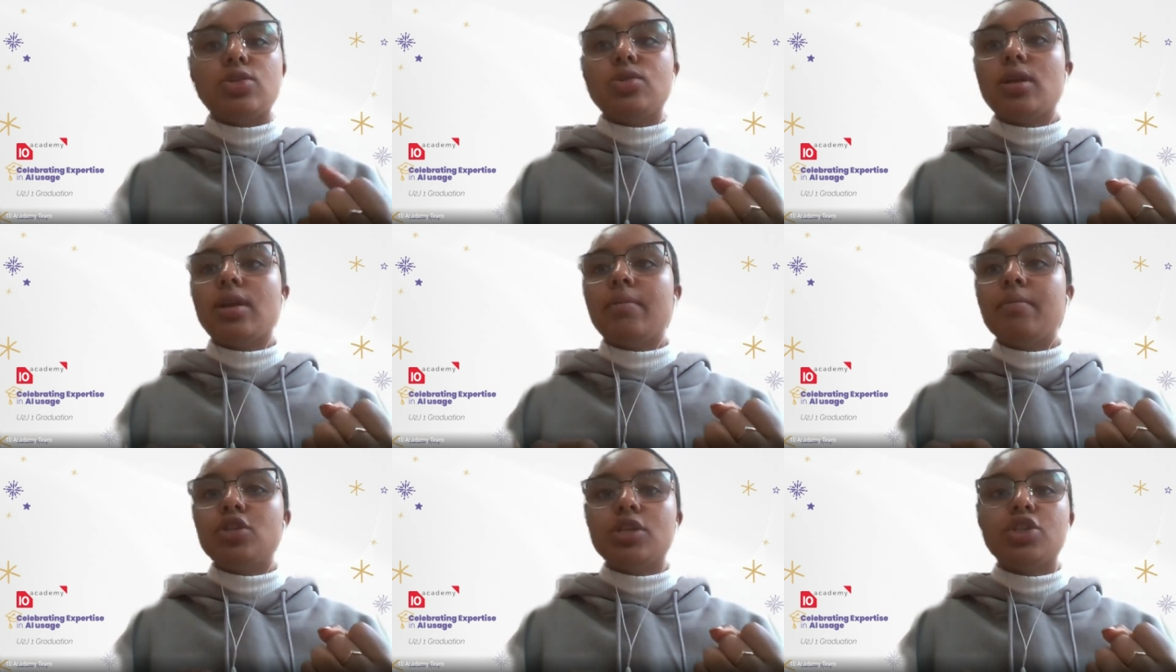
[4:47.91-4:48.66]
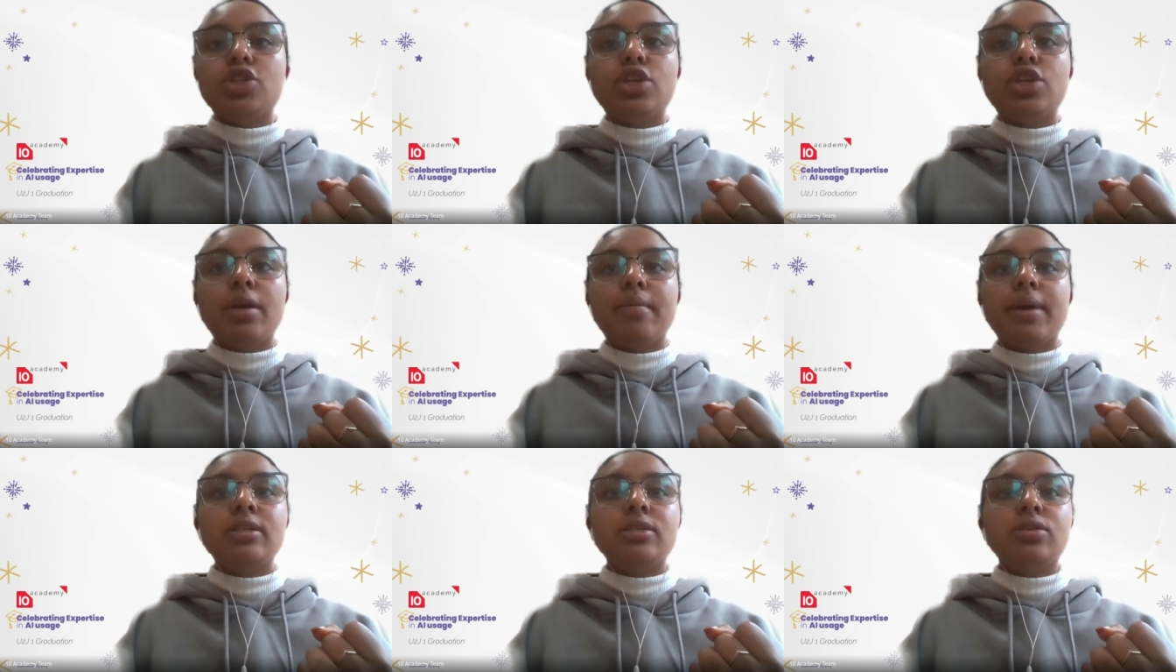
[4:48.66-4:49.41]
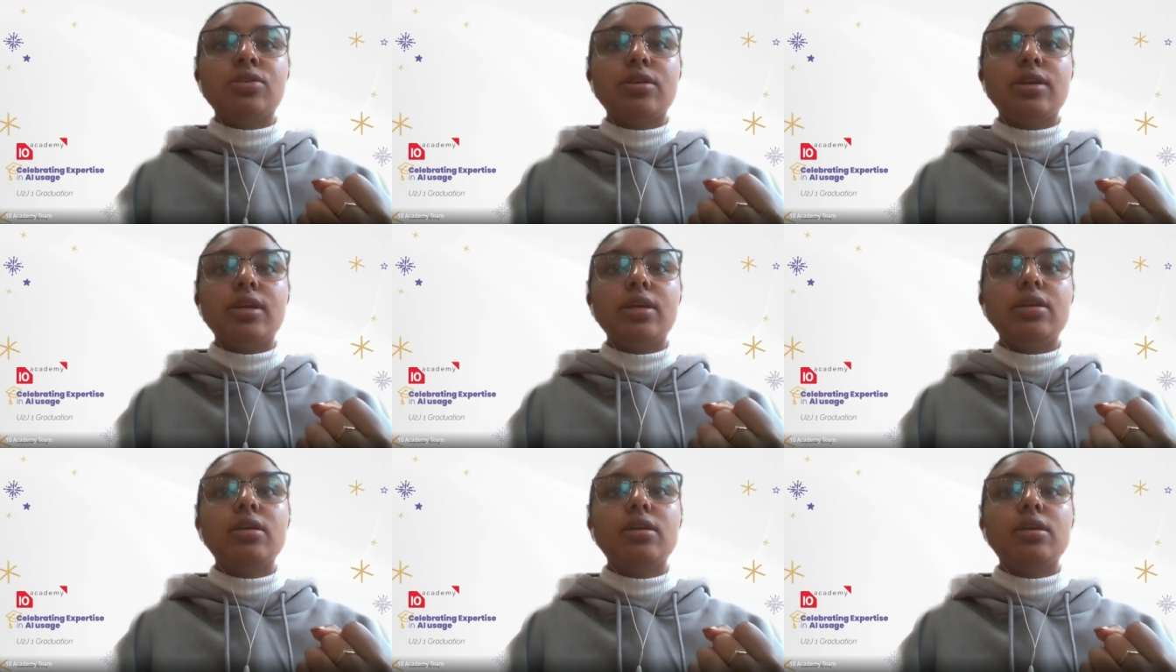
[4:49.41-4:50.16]
So let me just share my screen.
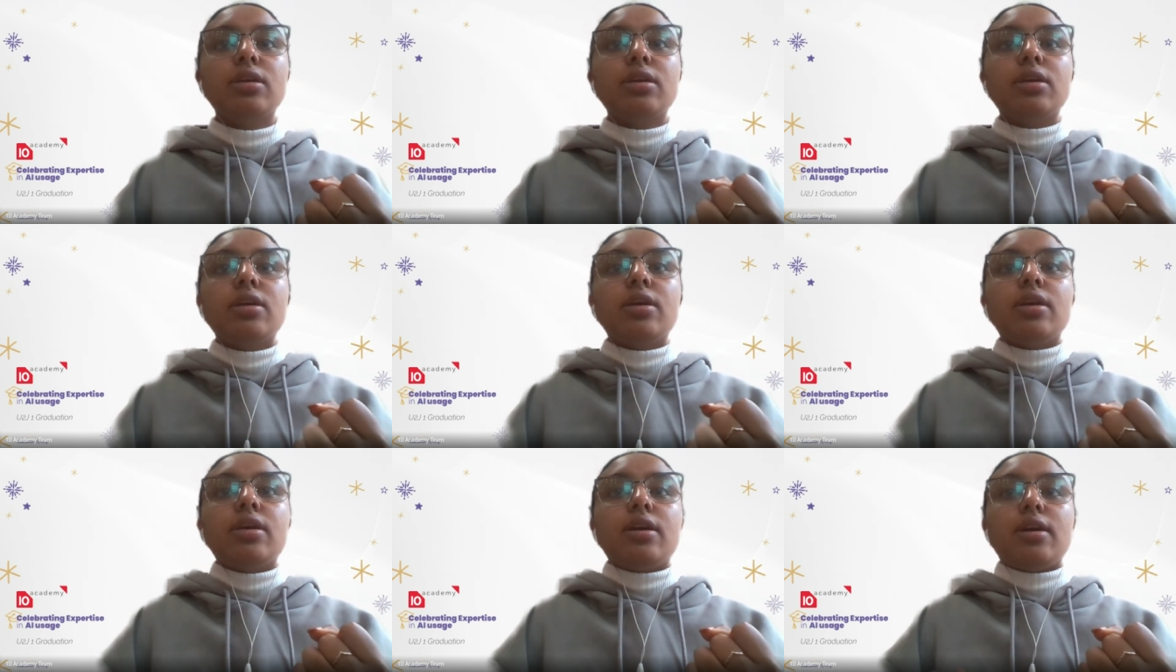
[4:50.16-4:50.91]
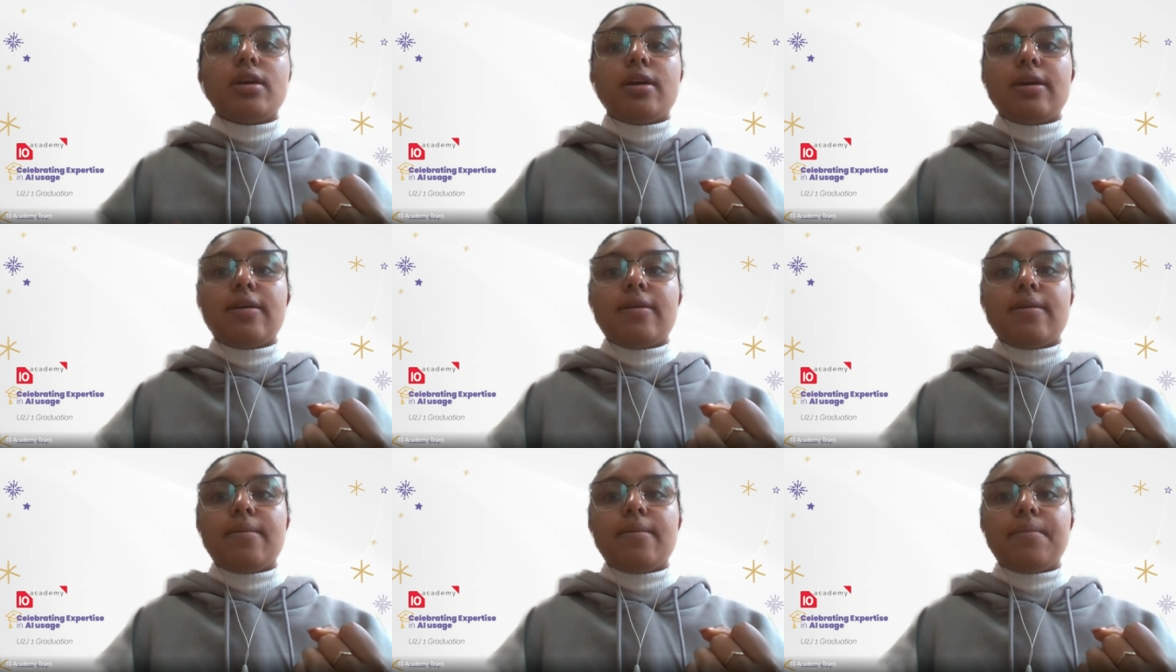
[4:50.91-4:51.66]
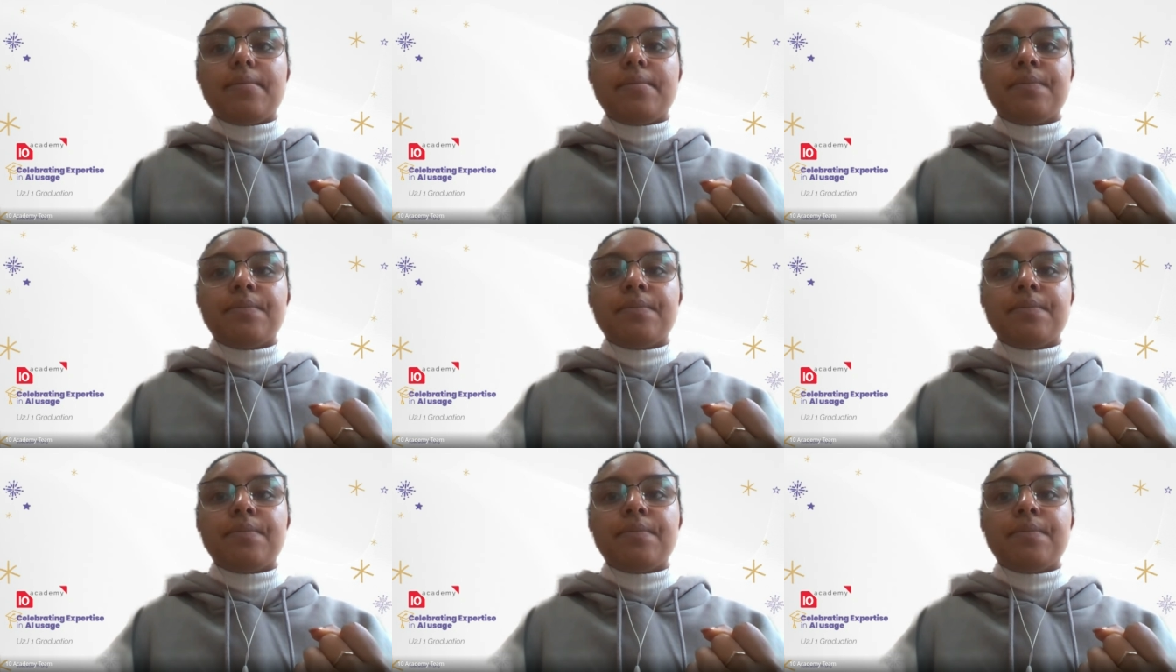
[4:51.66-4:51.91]
Um,